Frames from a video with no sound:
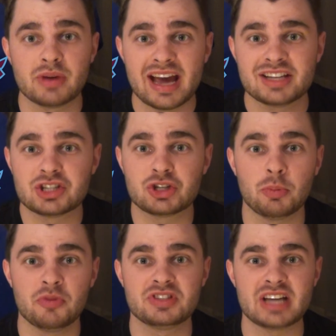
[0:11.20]
yeah, it's a
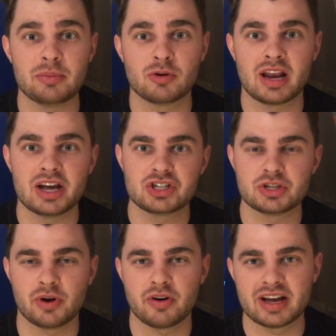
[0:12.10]
top of the table clash
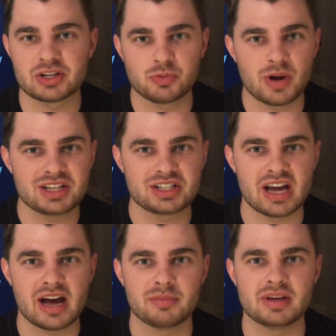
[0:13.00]
tomorrow against West
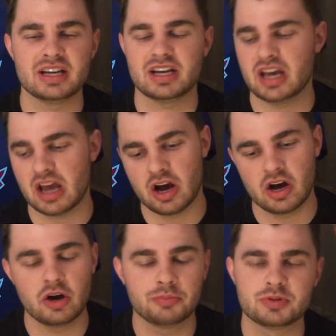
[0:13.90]
Ham eh, at
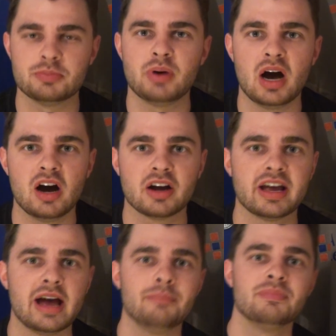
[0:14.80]
Upton Park.
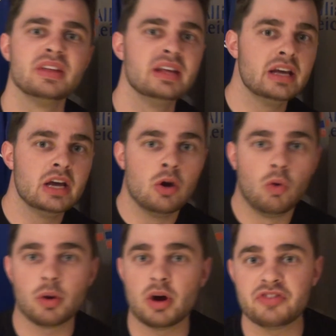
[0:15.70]
Um,
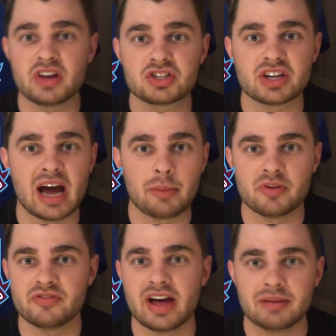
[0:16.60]
what do I think is going to
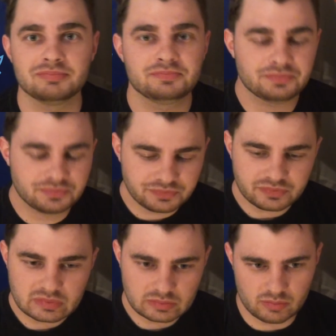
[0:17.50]
happen then?
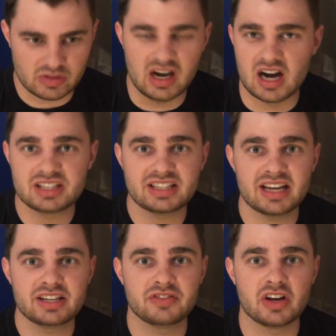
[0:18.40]
I
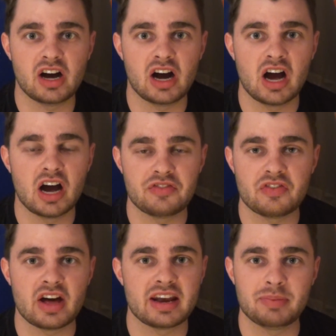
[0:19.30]
said that I,
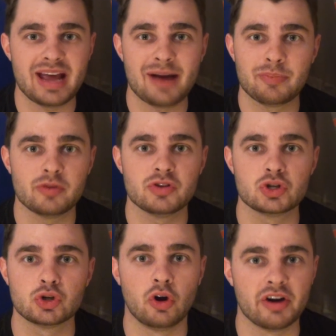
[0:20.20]
I, would be happy with a
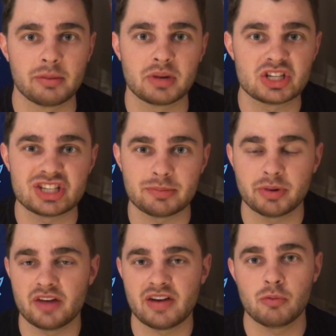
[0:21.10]
draw, and I'm going to stick
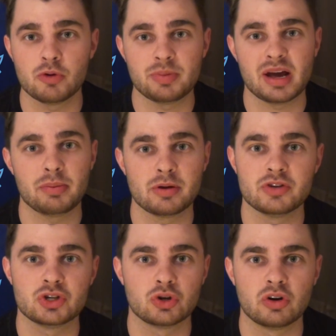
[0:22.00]
by that. I would be happy with
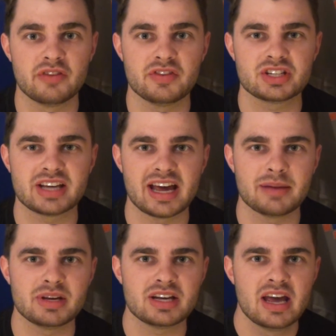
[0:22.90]
a draw in this
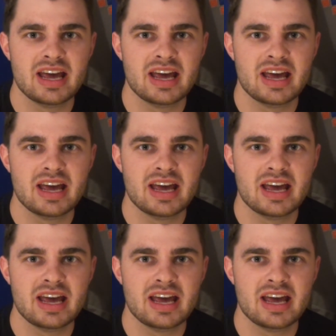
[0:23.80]
game. It,